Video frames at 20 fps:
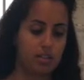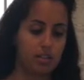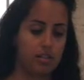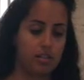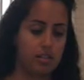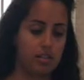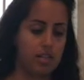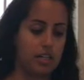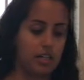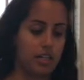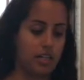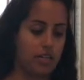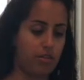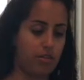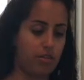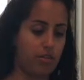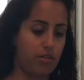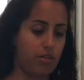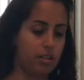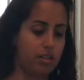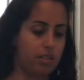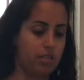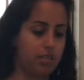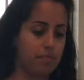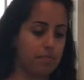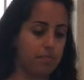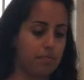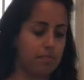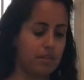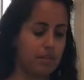See, now they're all in.
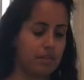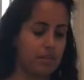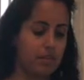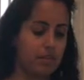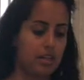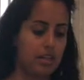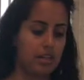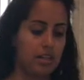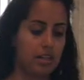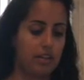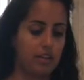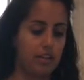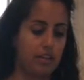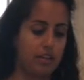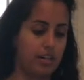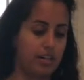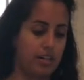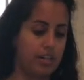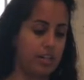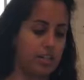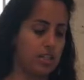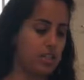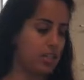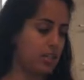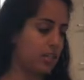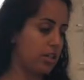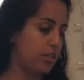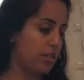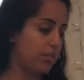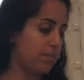Give it a nice
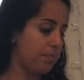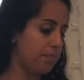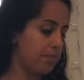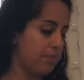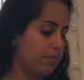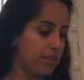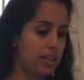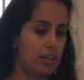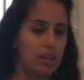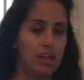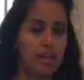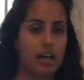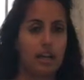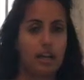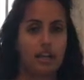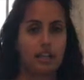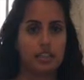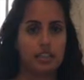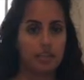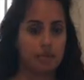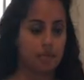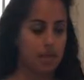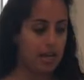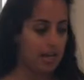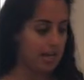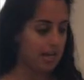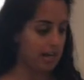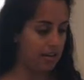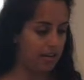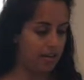stir. Let them
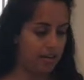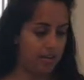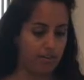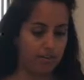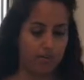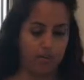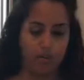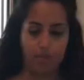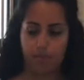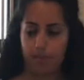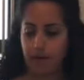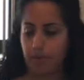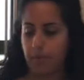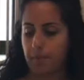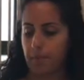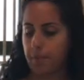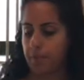hang out there for a bit.